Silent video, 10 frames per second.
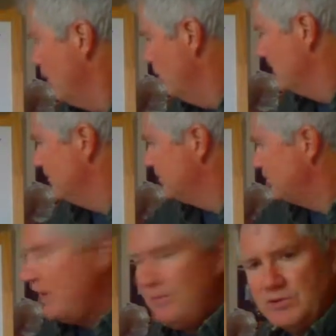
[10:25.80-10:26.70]
other
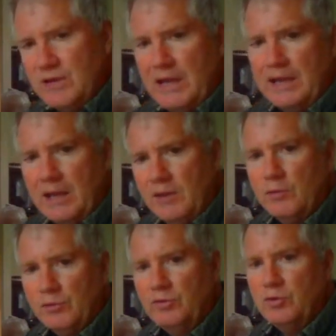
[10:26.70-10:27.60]
shapes at L
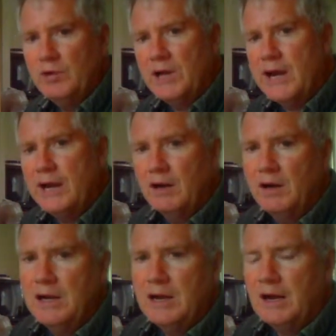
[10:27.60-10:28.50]
equals 2 and higher